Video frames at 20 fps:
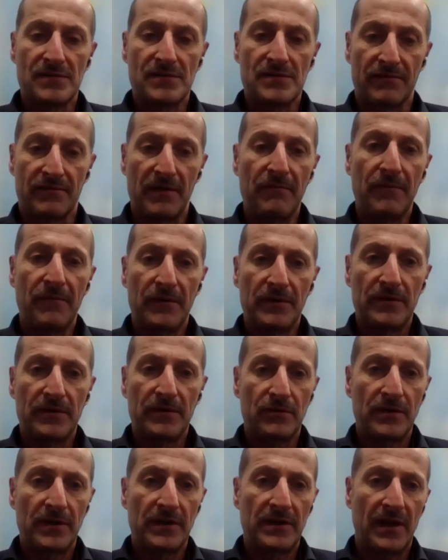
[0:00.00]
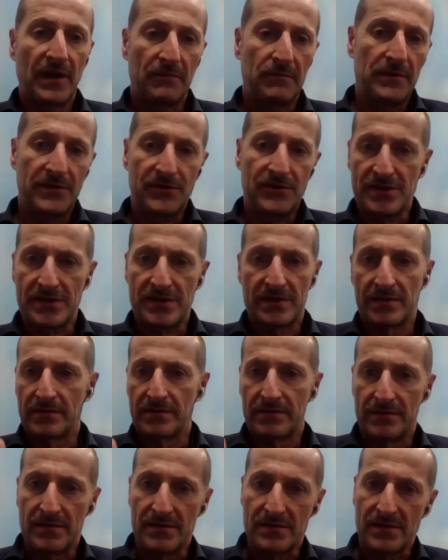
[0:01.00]
of inventory that we just
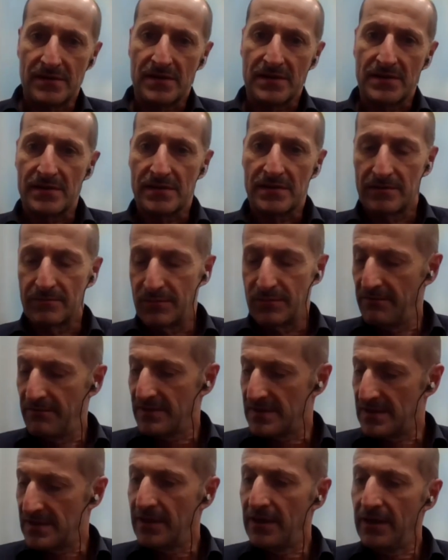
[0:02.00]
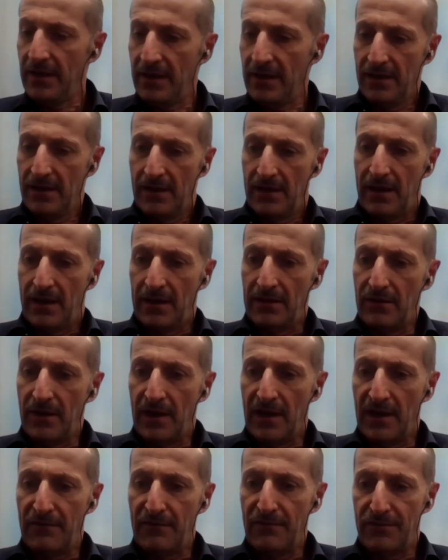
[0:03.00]
discussed previously. and you
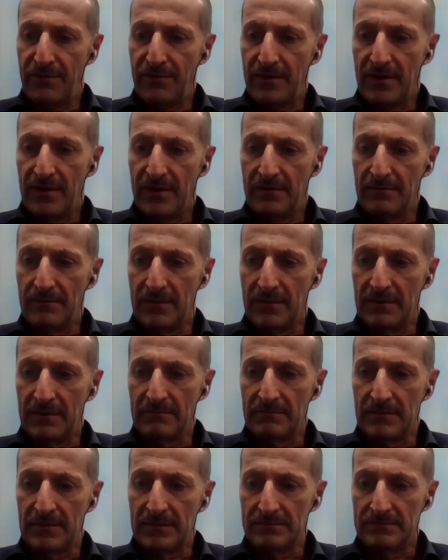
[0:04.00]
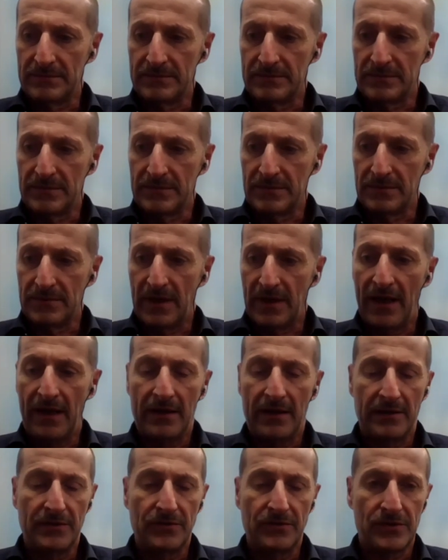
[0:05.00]
have
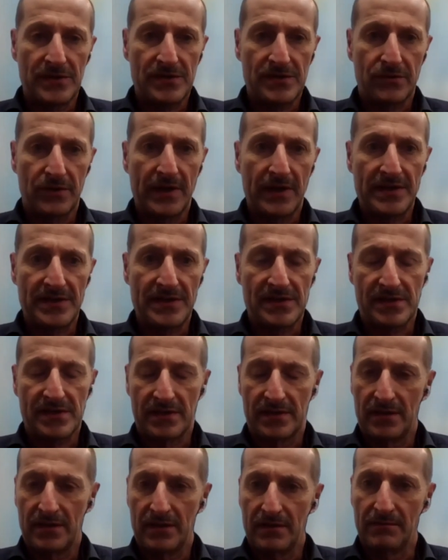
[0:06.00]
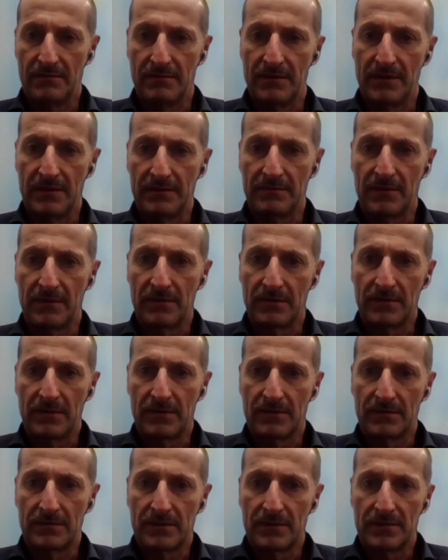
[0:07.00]
high interest rates on
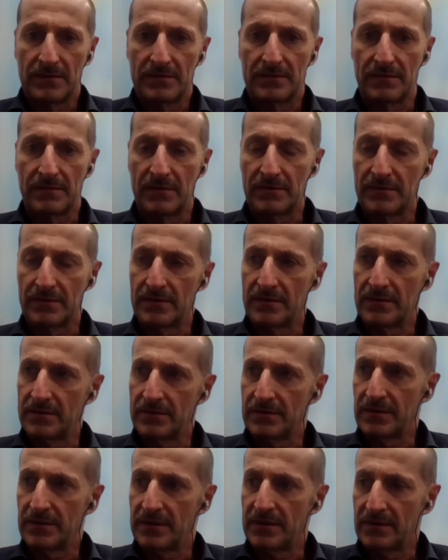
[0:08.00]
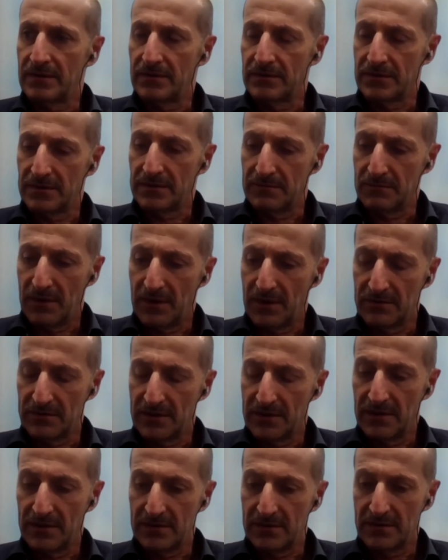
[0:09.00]

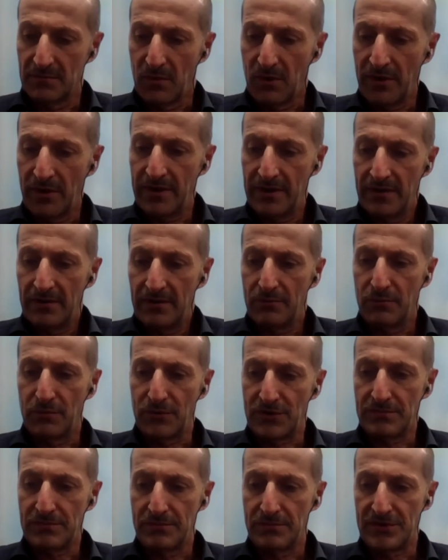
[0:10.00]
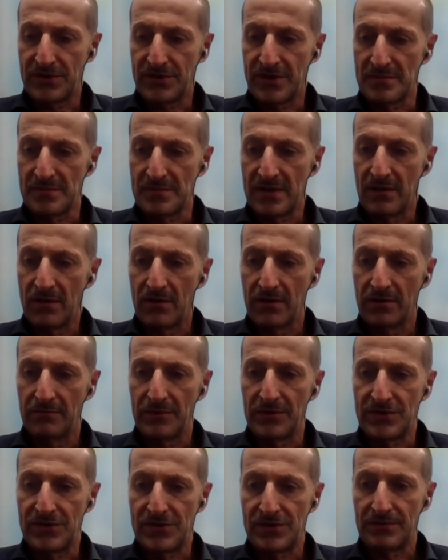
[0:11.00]
the market, which comes along and
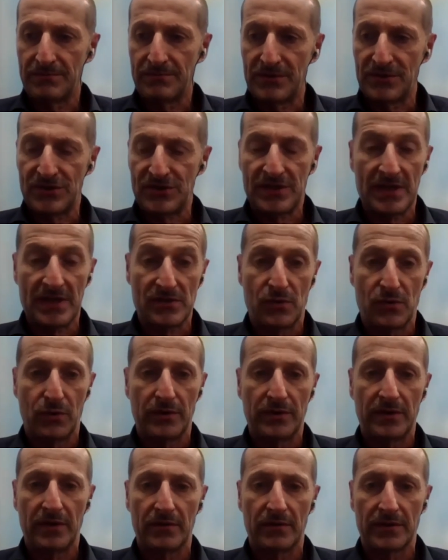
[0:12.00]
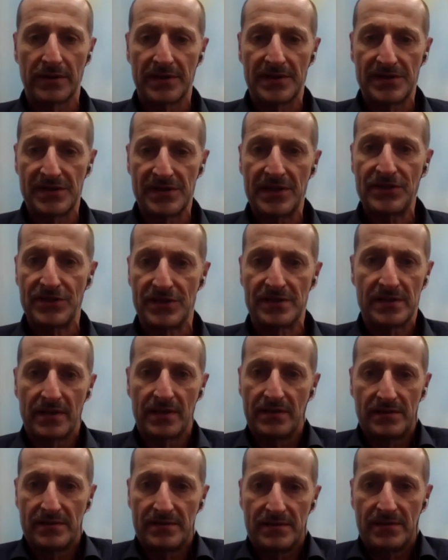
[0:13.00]
which does hurt the organizations.
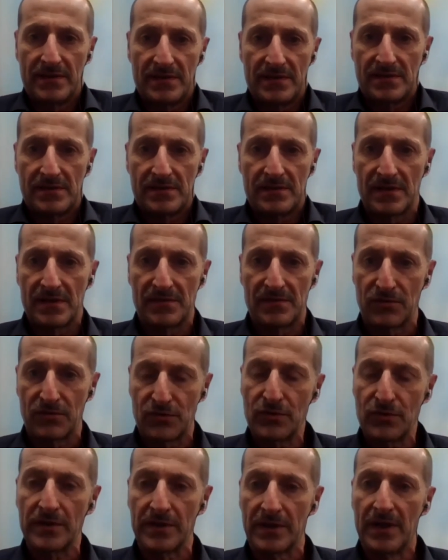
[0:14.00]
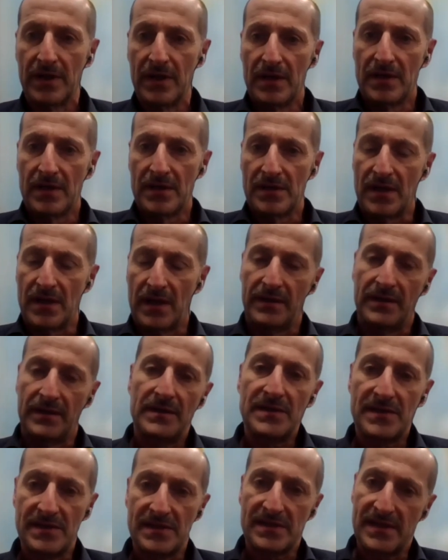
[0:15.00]
That's for sure. And
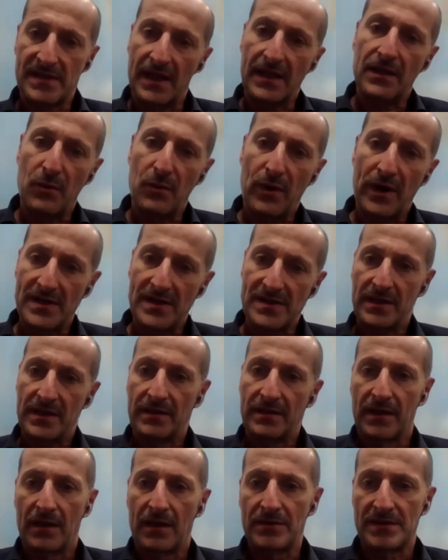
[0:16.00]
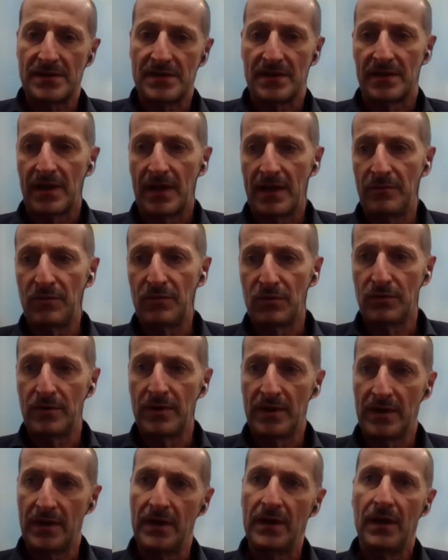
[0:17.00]
this is exactly why I said now it's the time to
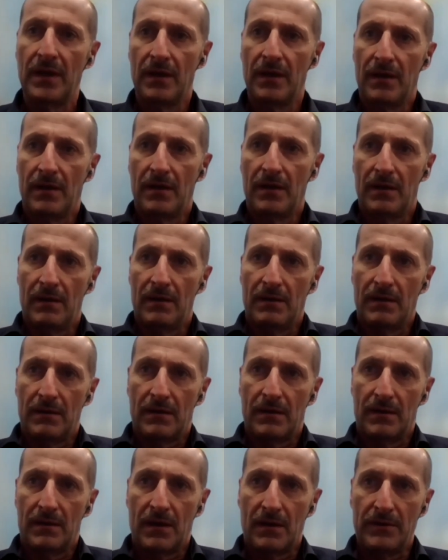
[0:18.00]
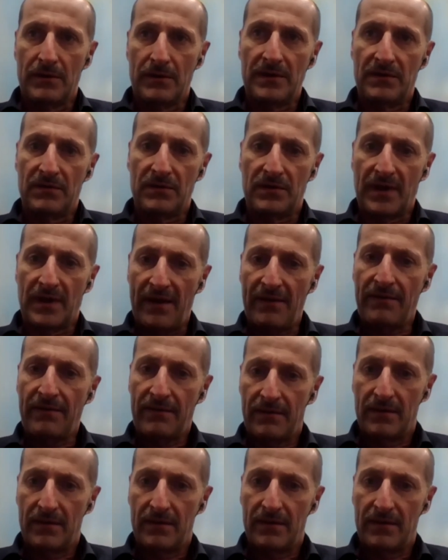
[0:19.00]
really go into depth